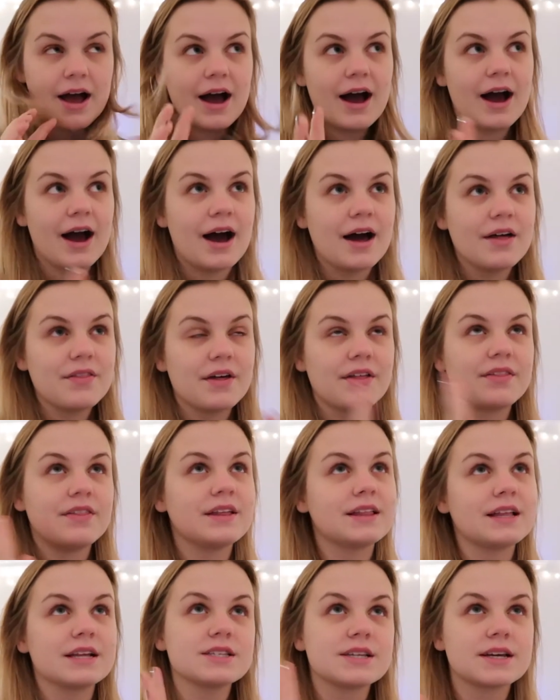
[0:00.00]
uh, I
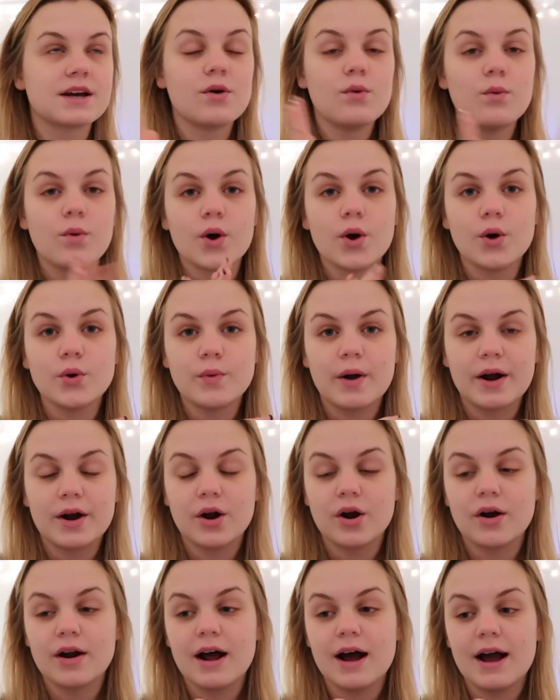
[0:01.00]
think that's like a world
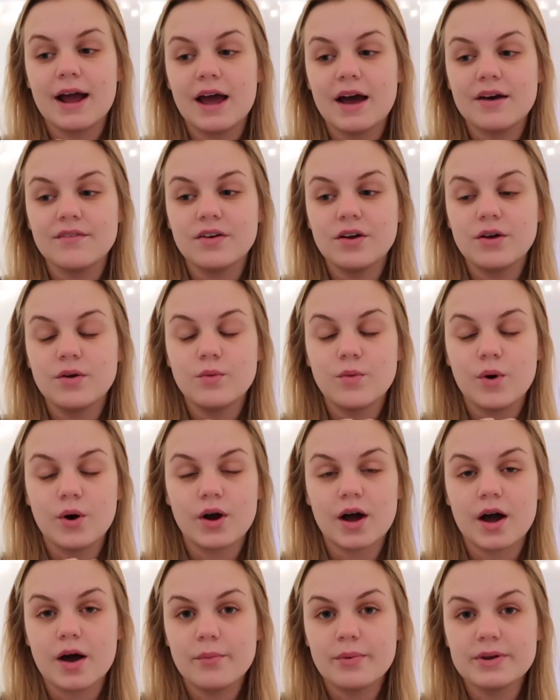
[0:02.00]
record. I haven't
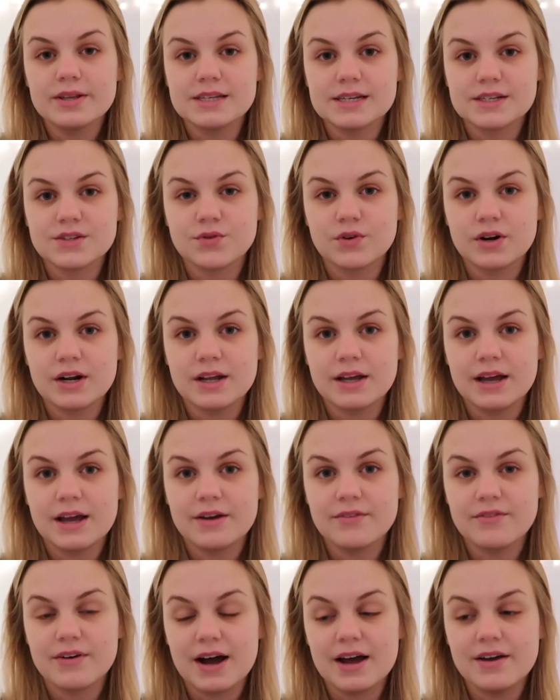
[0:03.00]
woke up at
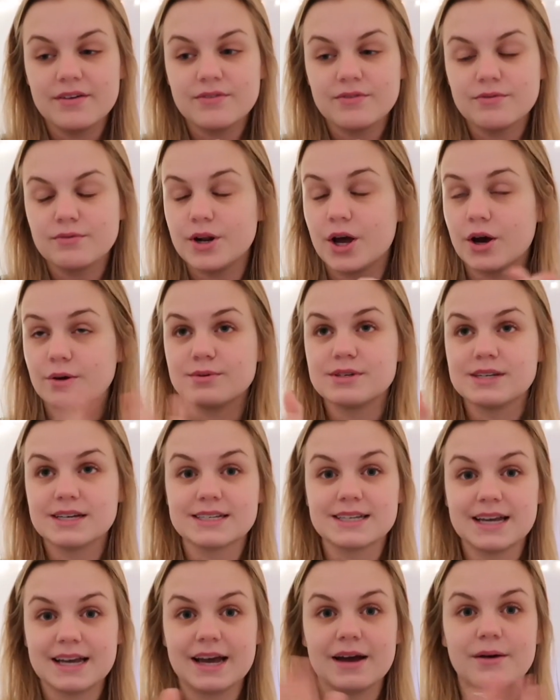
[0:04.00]
6.45, no,
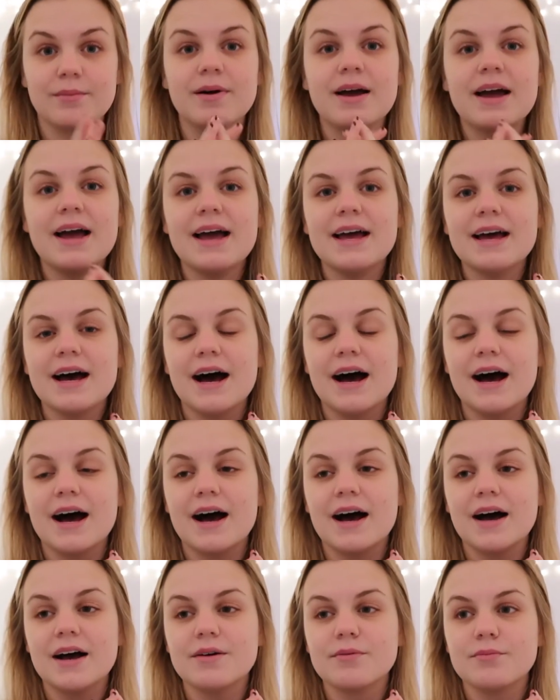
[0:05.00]
6 a.m.
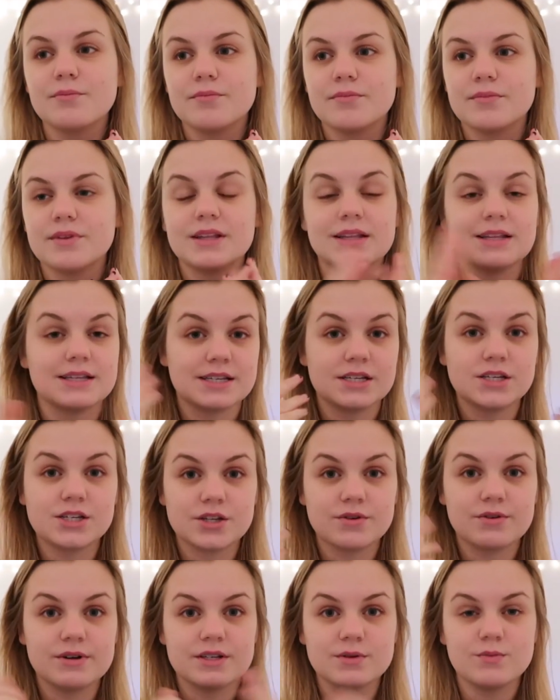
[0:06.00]
Uh, this is
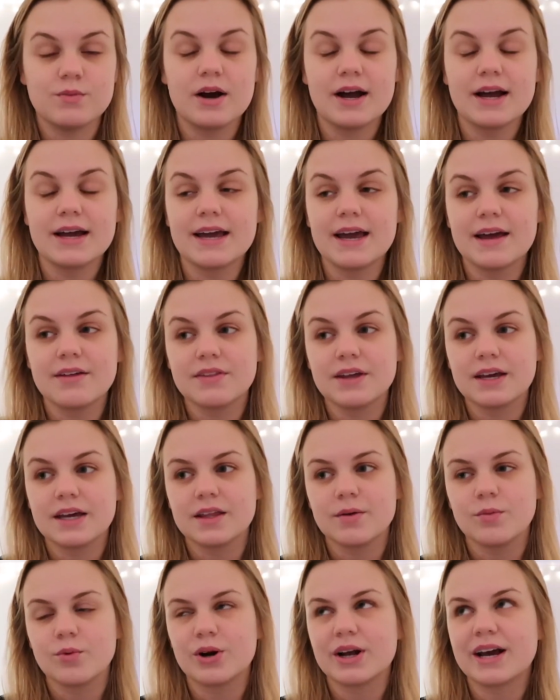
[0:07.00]
the reason why I can't think in
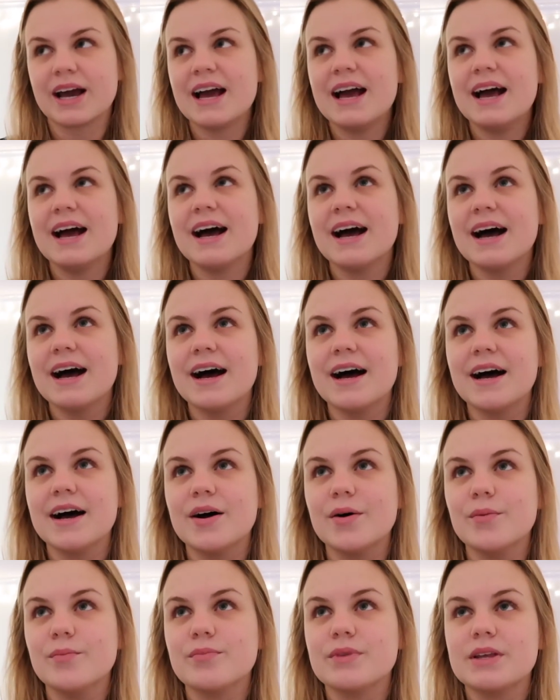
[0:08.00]
the morning,
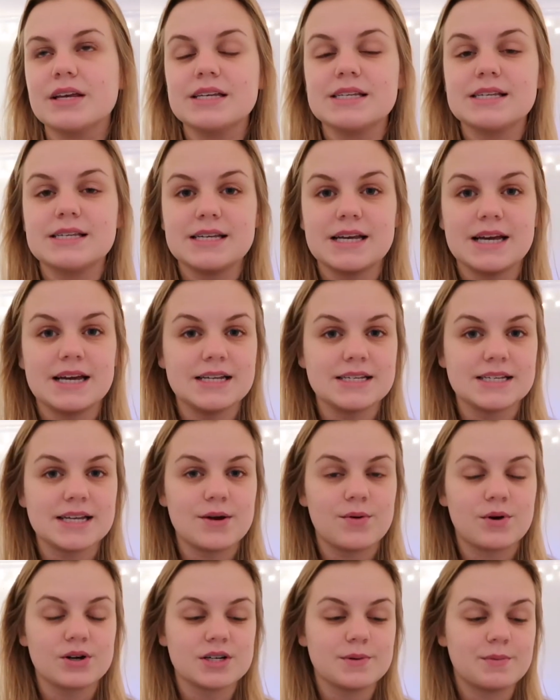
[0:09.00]
um, since I
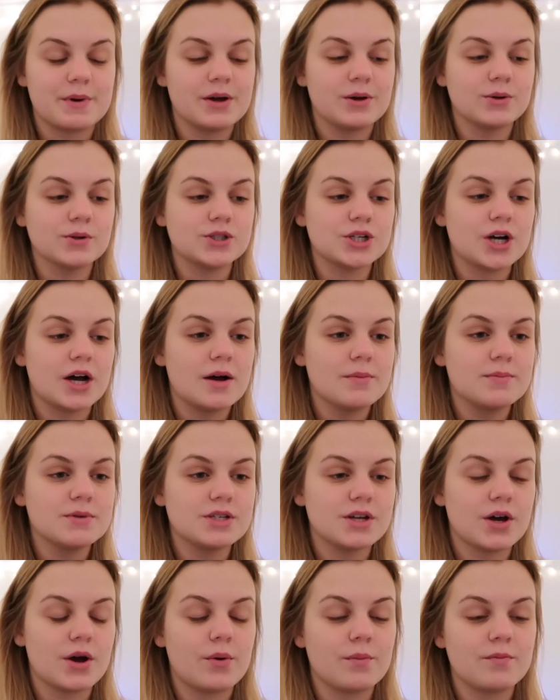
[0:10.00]
worked at my old job,
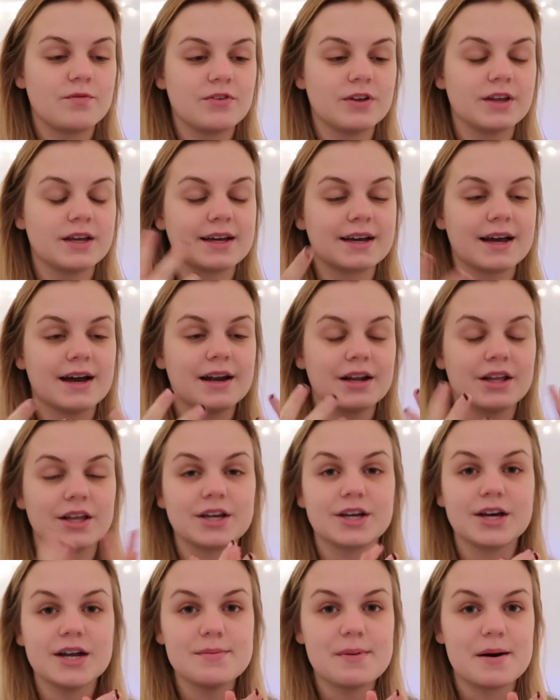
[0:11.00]
so I'm feeling kind
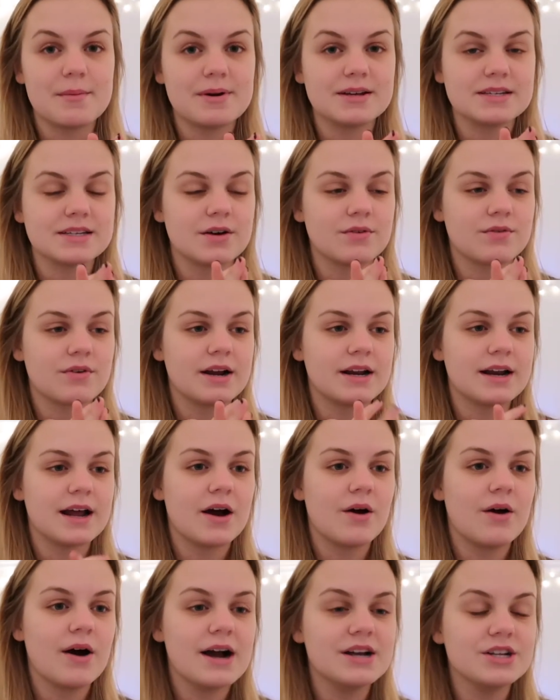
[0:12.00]
of good about myself right
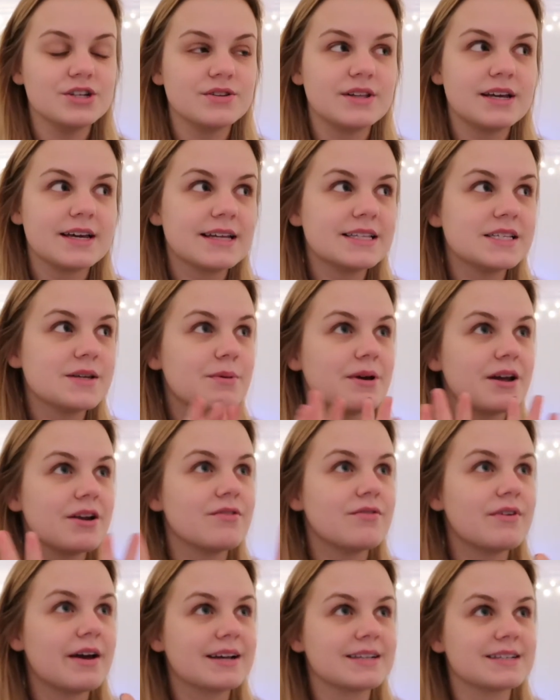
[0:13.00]
now. I do think it's a bit
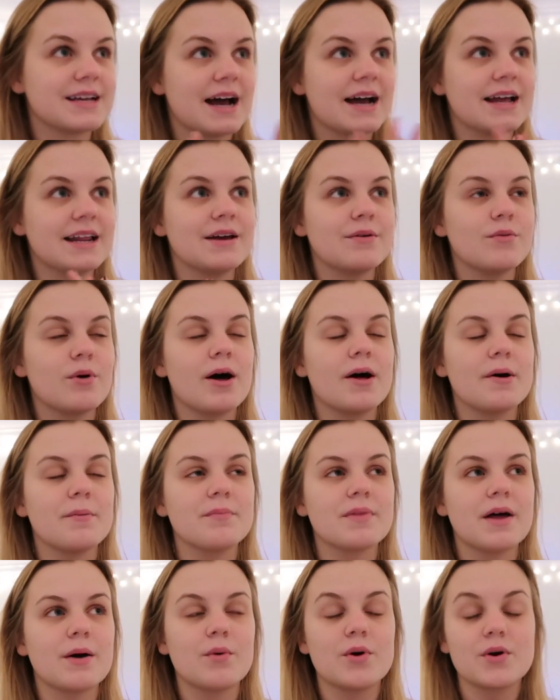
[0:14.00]
of anxiety um,
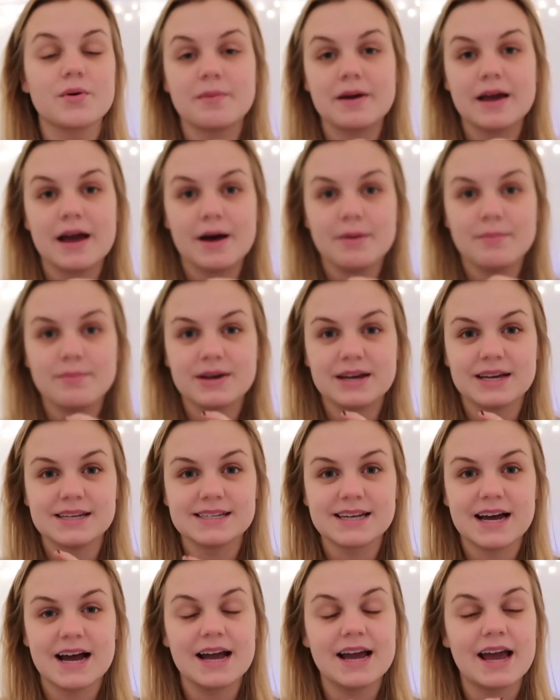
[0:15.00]
that woke me up
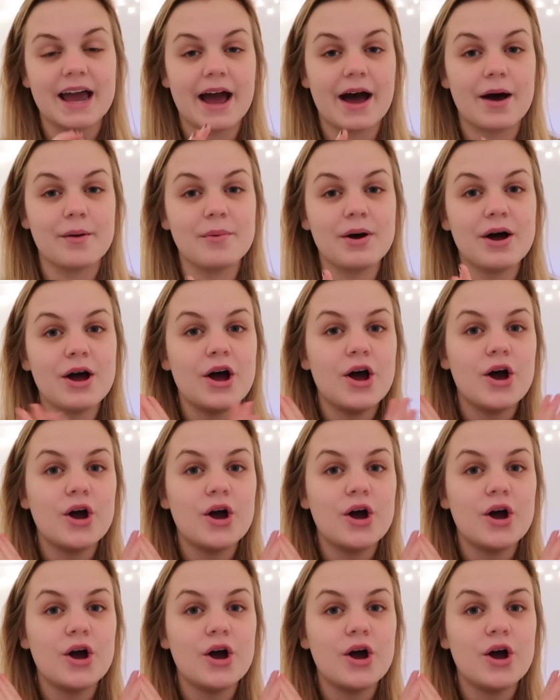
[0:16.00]
because I am